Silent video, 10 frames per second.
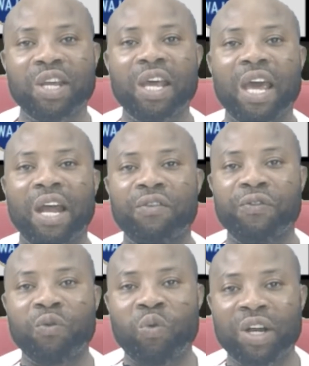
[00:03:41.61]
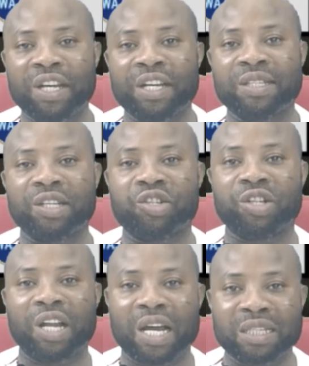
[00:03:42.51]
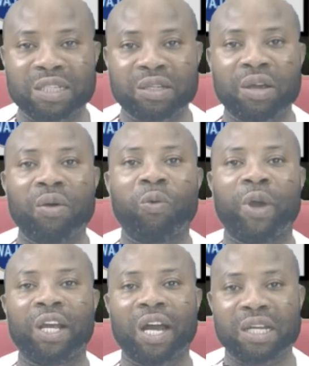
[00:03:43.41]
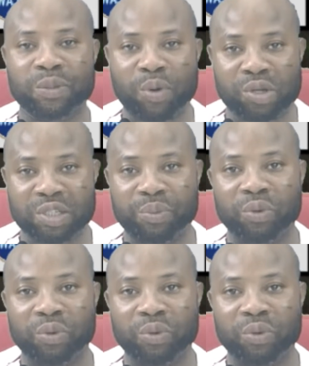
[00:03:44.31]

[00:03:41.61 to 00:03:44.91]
And if you want the decision as quick as possible,